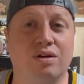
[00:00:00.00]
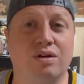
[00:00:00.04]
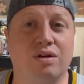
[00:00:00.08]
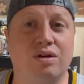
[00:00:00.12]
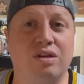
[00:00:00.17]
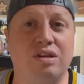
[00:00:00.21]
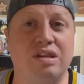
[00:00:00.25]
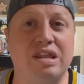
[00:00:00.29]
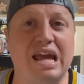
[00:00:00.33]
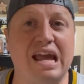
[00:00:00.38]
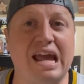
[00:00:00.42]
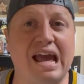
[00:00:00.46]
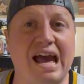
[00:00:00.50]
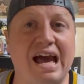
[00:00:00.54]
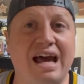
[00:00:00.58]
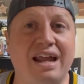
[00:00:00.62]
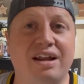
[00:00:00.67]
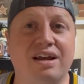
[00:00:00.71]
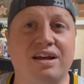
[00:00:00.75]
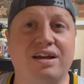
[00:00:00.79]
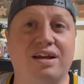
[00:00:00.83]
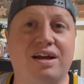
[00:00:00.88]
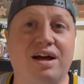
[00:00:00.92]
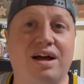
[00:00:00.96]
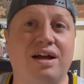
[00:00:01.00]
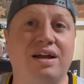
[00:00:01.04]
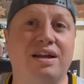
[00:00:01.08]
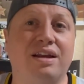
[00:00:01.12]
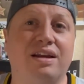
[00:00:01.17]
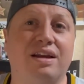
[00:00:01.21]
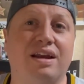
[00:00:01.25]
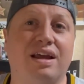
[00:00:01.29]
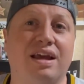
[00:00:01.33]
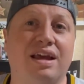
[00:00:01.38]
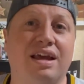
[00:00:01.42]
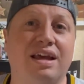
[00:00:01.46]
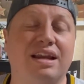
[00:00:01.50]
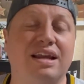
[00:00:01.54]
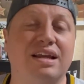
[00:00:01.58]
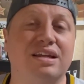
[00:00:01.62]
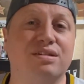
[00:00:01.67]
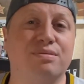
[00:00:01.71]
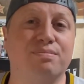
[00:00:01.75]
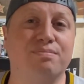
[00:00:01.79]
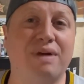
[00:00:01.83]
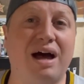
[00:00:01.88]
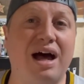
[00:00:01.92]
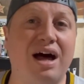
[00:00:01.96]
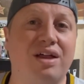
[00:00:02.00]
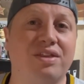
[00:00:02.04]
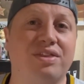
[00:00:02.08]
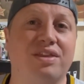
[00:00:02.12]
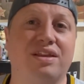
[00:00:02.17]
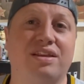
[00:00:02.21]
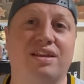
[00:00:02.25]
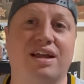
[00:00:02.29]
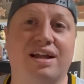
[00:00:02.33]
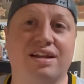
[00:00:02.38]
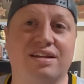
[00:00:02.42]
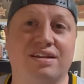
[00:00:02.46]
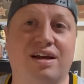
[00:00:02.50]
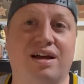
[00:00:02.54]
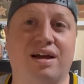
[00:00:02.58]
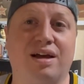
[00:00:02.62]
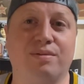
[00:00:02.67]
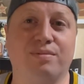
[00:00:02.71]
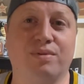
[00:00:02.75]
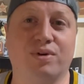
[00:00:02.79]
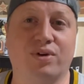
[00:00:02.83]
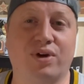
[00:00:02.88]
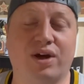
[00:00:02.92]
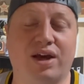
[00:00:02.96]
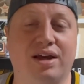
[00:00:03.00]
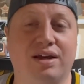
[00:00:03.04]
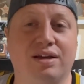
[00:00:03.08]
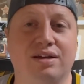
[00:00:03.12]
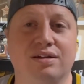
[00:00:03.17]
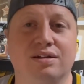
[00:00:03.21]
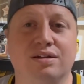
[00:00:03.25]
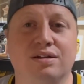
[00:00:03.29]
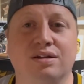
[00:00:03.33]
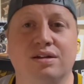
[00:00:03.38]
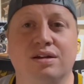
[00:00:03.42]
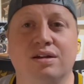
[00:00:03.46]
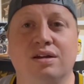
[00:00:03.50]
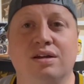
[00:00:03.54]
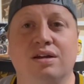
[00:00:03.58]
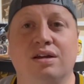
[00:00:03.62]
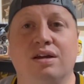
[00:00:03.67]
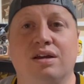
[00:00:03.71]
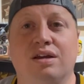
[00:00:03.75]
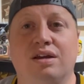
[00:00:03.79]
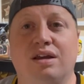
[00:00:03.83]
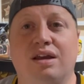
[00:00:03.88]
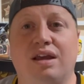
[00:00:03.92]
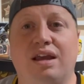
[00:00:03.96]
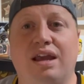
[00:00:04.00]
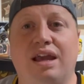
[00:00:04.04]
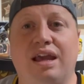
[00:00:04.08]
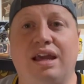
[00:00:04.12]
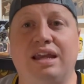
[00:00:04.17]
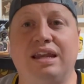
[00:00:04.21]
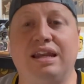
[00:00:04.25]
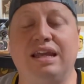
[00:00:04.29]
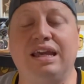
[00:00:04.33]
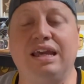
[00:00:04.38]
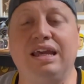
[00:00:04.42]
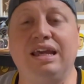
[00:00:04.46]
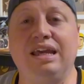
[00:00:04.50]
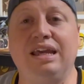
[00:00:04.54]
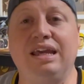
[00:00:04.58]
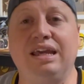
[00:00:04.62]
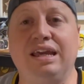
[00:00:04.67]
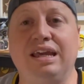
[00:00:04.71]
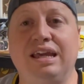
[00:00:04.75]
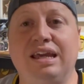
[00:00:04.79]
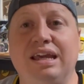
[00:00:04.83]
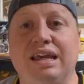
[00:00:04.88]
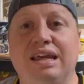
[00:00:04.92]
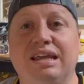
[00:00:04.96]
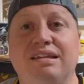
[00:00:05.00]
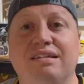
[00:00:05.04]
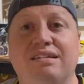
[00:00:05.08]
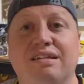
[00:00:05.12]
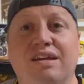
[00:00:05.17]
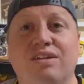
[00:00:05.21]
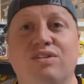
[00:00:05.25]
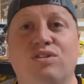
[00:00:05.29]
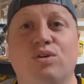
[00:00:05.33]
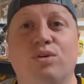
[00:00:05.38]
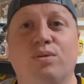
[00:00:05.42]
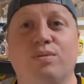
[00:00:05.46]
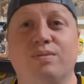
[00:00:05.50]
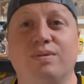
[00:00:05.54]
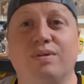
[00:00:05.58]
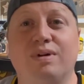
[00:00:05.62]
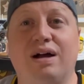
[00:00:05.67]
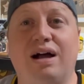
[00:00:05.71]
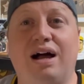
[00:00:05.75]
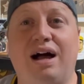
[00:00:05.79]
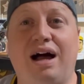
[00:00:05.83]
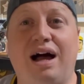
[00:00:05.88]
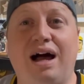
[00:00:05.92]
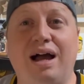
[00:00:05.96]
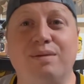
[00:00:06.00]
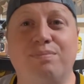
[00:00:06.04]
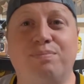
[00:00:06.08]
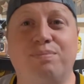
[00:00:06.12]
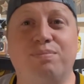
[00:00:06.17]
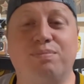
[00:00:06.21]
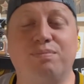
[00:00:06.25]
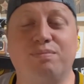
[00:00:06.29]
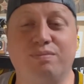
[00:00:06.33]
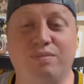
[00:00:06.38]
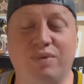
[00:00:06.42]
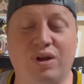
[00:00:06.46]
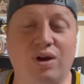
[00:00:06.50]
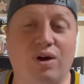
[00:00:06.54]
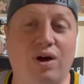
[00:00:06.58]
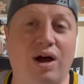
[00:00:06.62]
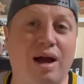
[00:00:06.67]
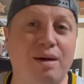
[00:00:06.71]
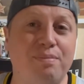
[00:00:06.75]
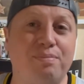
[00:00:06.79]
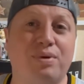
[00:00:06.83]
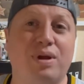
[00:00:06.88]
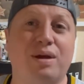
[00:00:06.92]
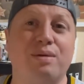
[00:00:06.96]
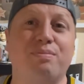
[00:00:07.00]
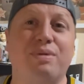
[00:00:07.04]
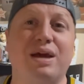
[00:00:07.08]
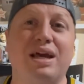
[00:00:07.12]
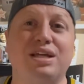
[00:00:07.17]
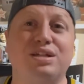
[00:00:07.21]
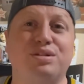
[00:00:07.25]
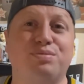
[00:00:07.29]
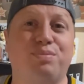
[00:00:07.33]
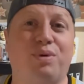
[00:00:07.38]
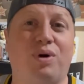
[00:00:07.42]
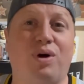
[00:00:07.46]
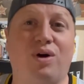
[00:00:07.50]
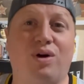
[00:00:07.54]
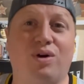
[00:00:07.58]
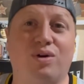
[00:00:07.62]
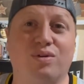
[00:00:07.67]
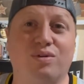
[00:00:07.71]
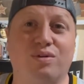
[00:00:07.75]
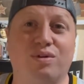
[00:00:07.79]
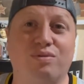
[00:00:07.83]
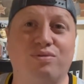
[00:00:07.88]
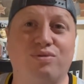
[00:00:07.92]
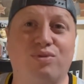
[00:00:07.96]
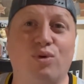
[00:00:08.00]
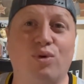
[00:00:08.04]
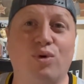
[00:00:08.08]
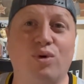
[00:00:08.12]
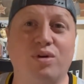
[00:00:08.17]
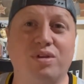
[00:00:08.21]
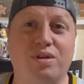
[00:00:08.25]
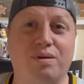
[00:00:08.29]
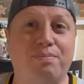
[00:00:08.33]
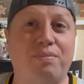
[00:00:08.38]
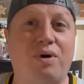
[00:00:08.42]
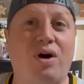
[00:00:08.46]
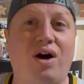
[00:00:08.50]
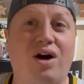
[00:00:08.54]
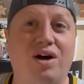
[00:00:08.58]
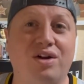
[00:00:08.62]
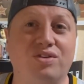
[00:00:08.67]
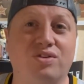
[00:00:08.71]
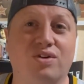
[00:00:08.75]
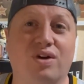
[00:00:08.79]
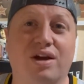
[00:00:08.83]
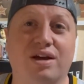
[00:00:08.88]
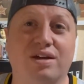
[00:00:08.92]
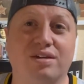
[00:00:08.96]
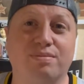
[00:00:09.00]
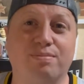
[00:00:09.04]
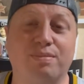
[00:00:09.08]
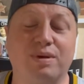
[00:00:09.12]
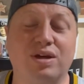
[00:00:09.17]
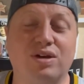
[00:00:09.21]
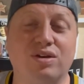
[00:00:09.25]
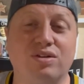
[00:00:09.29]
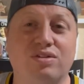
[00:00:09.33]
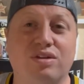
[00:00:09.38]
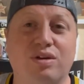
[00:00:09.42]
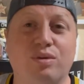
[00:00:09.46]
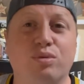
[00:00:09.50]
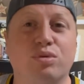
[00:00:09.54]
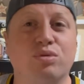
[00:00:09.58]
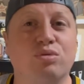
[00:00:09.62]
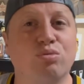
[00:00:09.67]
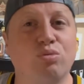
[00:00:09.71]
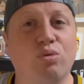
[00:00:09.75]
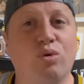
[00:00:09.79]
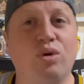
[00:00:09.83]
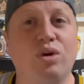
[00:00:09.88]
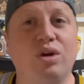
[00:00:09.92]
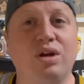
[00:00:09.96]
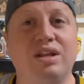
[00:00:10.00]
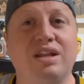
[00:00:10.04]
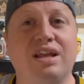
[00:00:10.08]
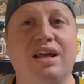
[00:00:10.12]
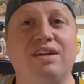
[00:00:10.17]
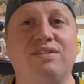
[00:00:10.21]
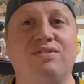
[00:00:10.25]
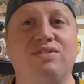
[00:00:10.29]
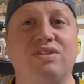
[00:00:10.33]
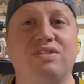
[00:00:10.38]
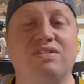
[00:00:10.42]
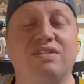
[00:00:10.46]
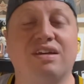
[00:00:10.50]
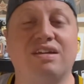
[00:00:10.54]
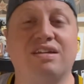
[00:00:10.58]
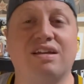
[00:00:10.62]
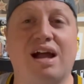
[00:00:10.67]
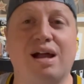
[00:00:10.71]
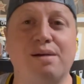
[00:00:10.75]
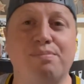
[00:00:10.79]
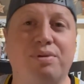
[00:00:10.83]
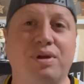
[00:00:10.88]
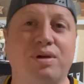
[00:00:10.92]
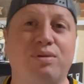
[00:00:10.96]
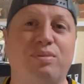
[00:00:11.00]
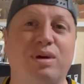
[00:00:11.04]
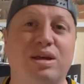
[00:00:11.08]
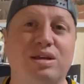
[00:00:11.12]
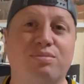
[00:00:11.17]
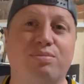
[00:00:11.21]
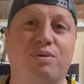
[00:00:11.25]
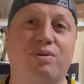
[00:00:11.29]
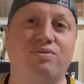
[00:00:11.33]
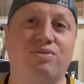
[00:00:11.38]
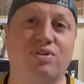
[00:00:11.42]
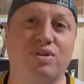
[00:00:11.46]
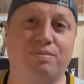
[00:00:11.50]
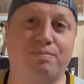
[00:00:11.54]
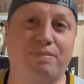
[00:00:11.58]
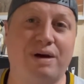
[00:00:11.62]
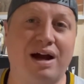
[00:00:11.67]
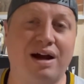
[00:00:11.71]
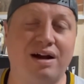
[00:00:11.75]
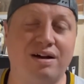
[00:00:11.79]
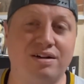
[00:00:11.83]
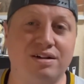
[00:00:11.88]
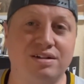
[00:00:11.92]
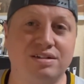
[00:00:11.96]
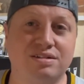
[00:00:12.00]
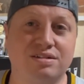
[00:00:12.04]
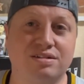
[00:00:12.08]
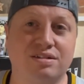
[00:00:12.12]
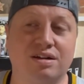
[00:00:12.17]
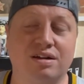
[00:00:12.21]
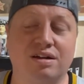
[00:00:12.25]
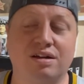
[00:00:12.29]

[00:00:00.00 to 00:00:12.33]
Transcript: They had a gun in his mouth at that time, okay? And he said to him, I play baseball for the Padres," because he was worried that if he said, "I play baseball for the Pirates,"